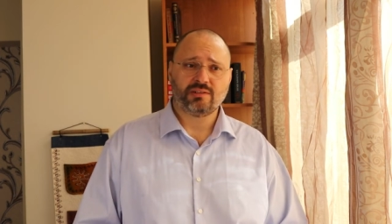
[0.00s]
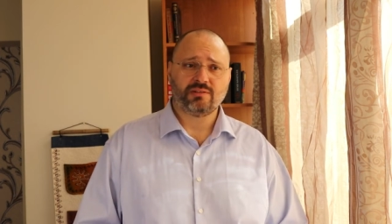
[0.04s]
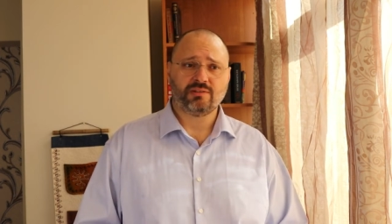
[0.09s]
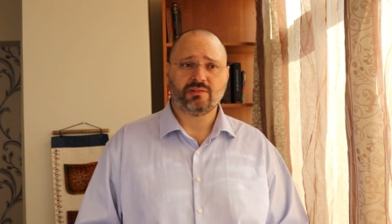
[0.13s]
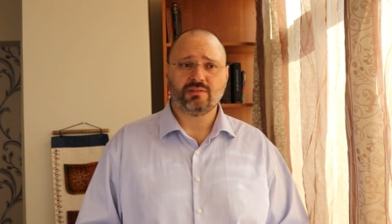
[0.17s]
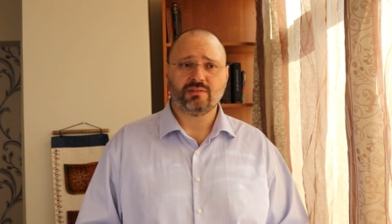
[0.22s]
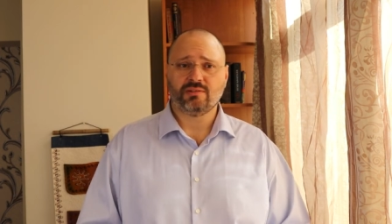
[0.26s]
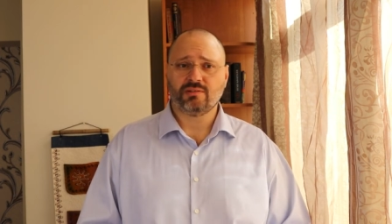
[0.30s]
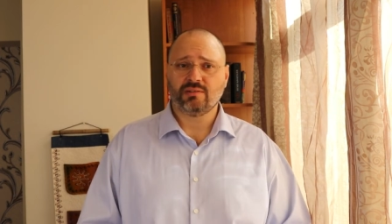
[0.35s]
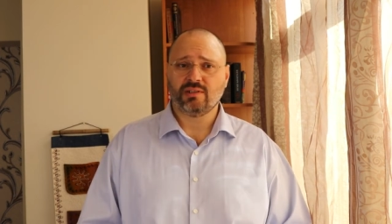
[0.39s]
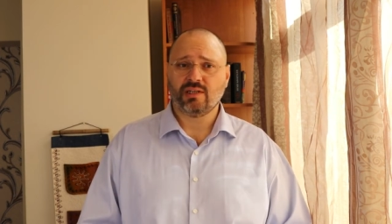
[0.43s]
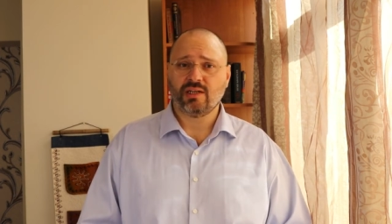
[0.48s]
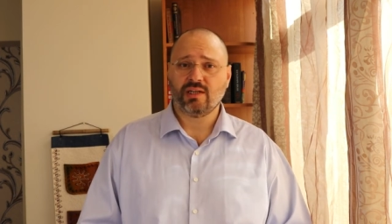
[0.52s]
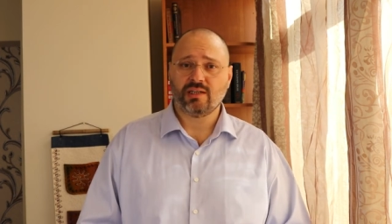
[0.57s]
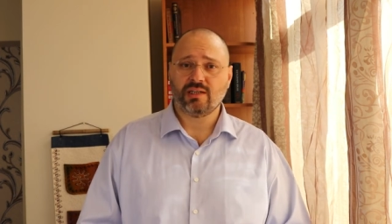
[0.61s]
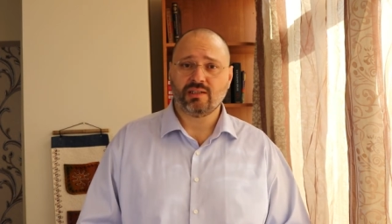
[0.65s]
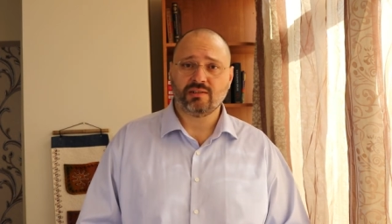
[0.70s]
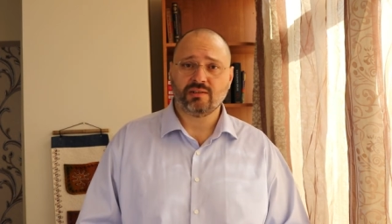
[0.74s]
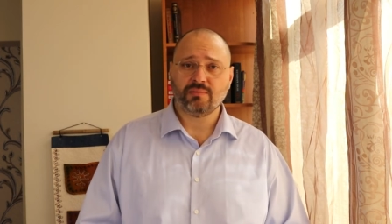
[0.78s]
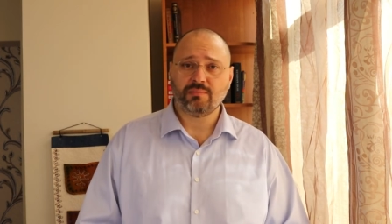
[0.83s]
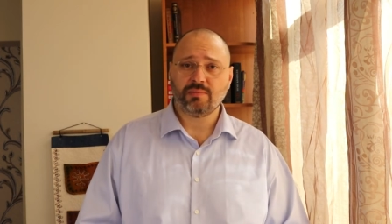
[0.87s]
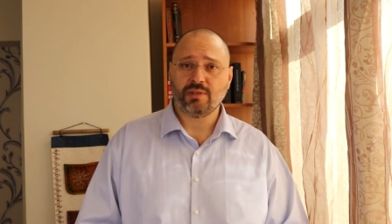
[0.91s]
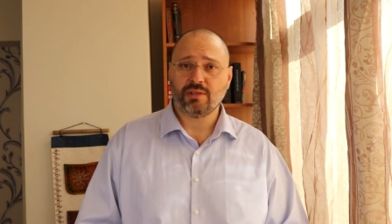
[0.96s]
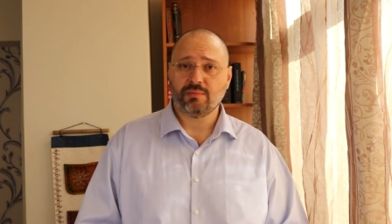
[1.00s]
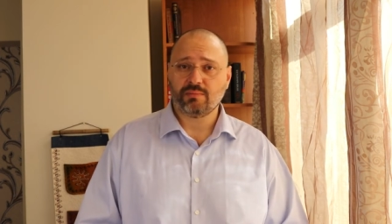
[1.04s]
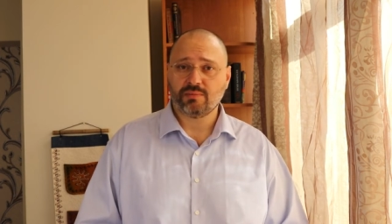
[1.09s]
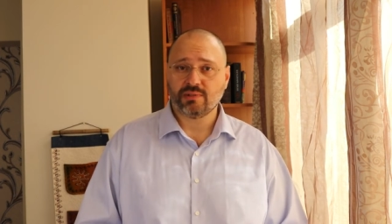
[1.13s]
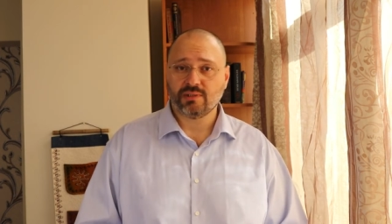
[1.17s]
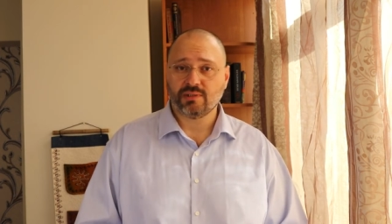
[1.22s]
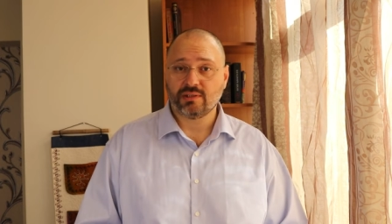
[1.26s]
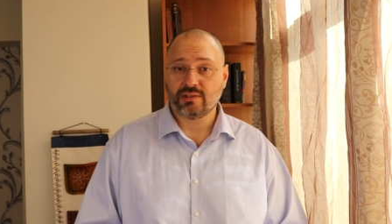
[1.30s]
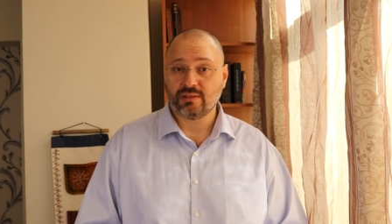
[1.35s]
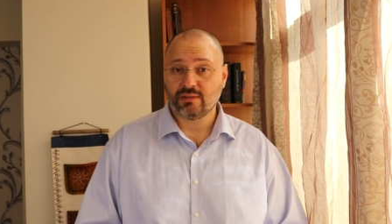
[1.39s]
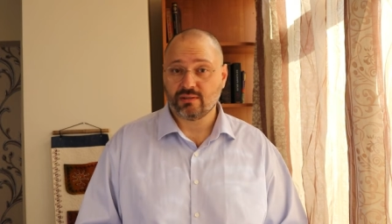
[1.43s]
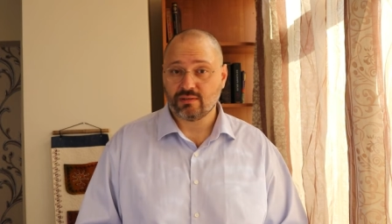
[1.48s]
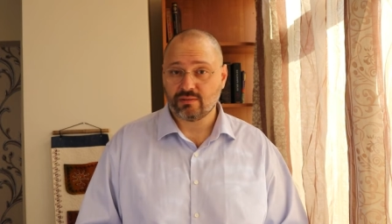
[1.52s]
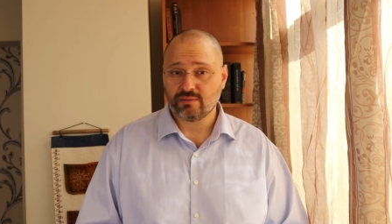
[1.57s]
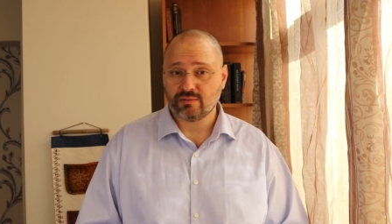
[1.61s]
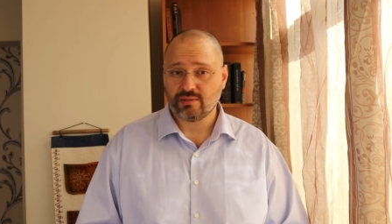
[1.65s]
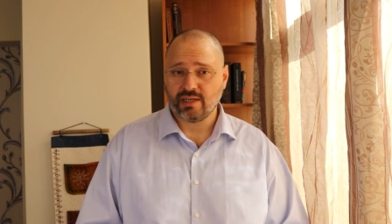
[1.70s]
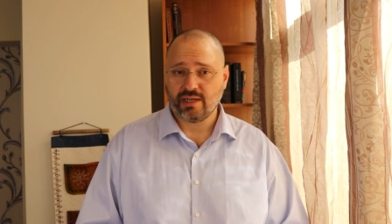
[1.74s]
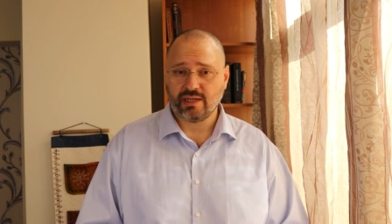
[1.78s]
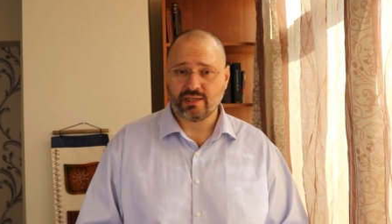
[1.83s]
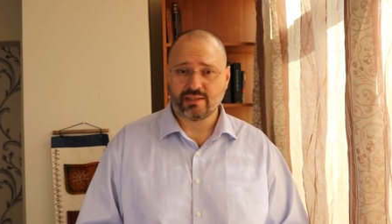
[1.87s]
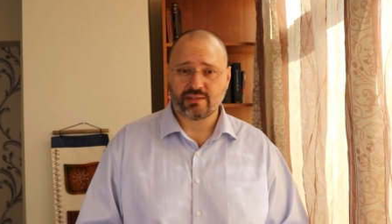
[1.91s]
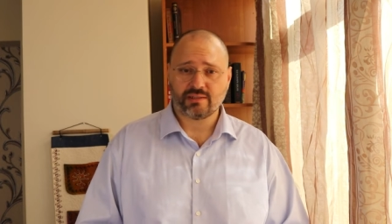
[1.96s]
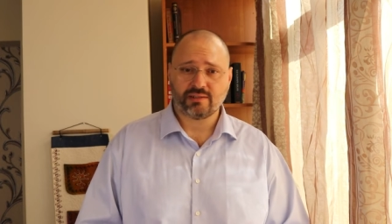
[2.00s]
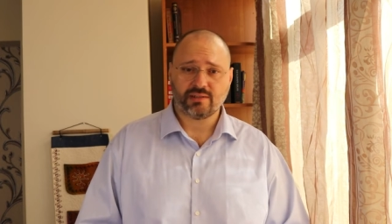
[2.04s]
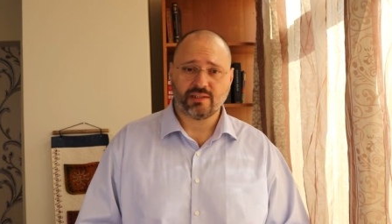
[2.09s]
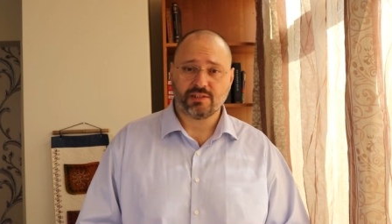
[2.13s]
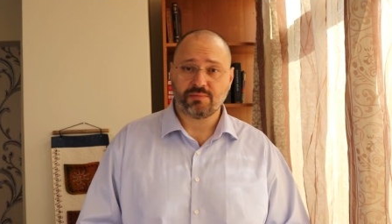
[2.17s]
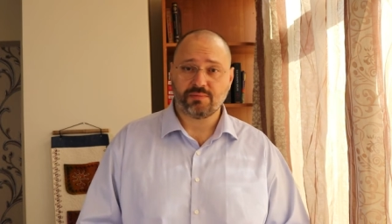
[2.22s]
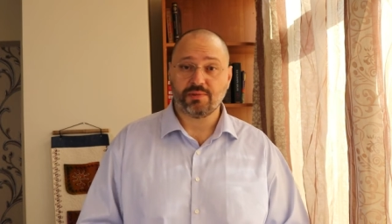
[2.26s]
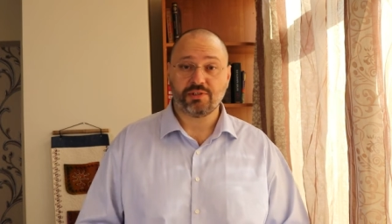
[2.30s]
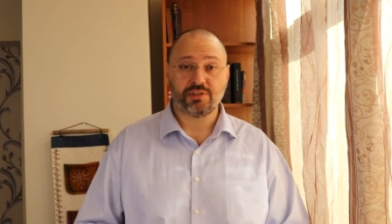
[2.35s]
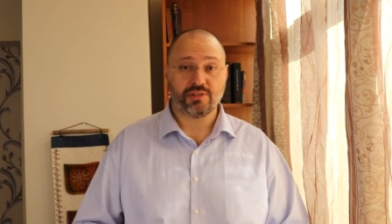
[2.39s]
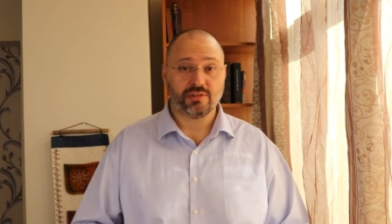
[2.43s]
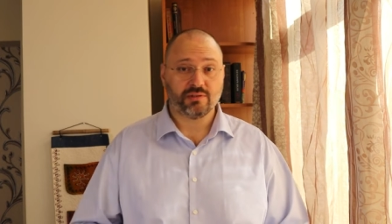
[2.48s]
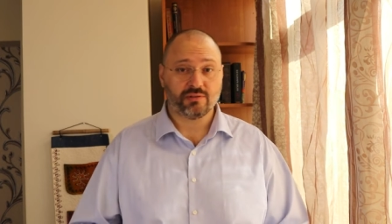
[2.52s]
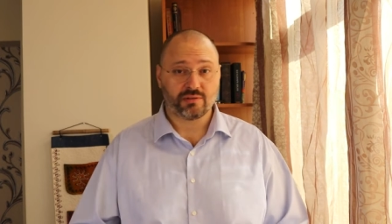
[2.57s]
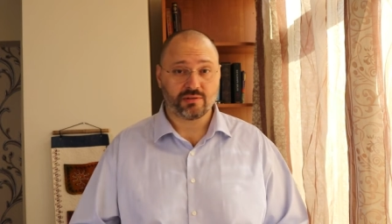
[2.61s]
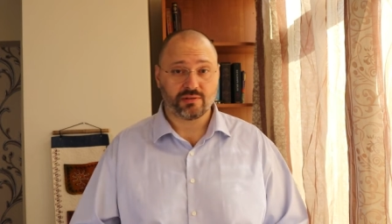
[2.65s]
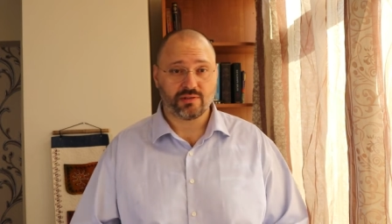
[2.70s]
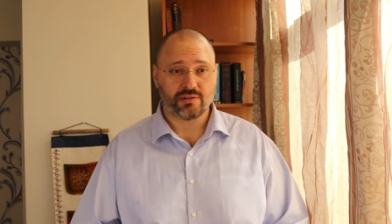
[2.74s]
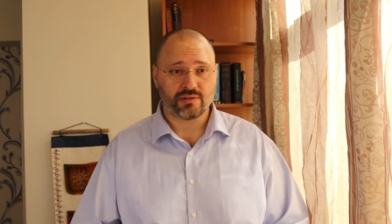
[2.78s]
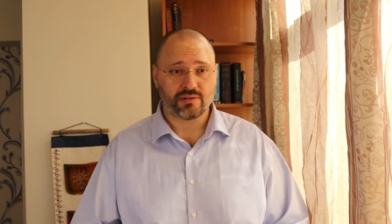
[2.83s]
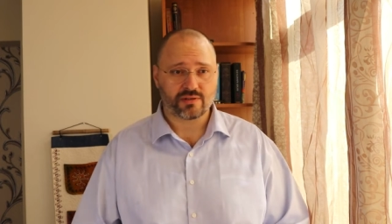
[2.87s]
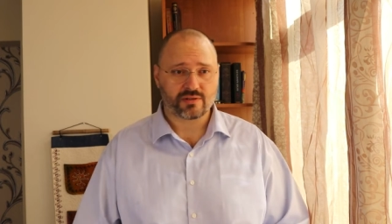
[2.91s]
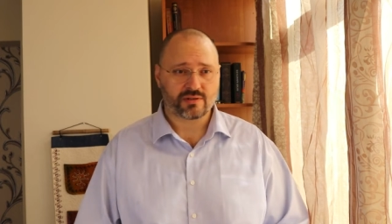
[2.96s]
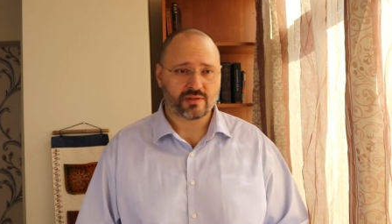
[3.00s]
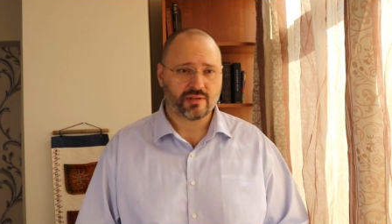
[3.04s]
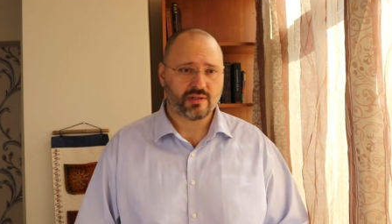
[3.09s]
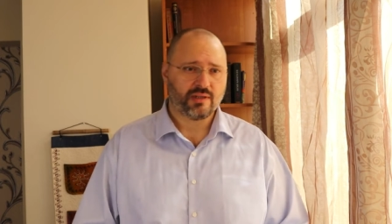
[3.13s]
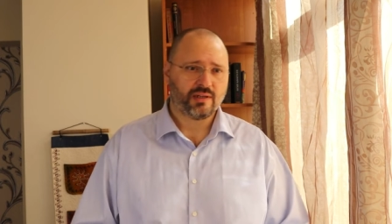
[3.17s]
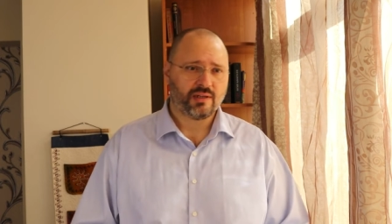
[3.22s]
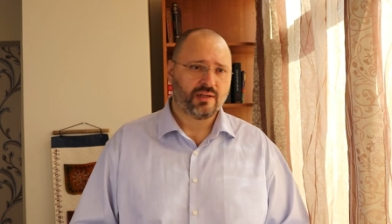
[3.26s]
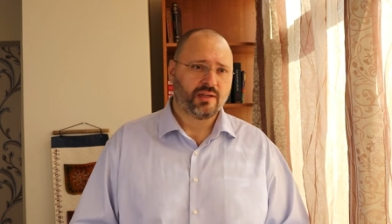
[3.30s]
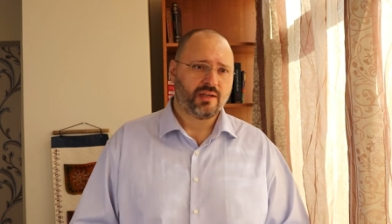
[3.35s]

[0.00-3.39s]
to the people over there, especially the Kurds.